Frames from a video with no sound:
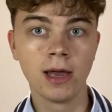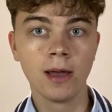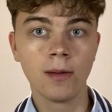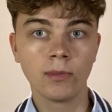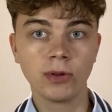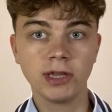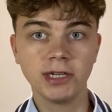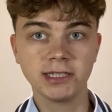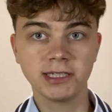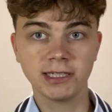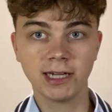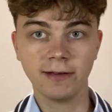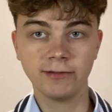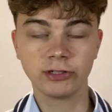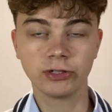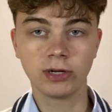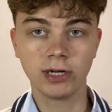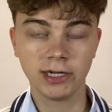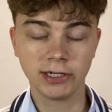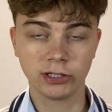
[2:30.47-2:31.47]
But this saves
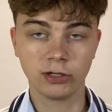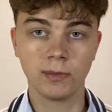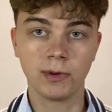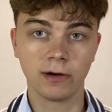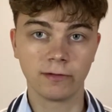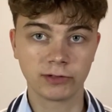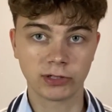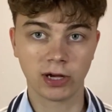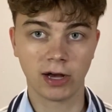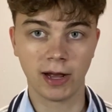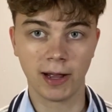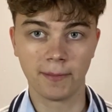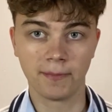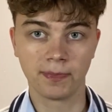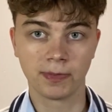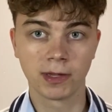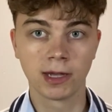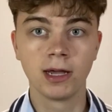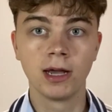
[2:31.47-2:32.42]
you a little bit of time.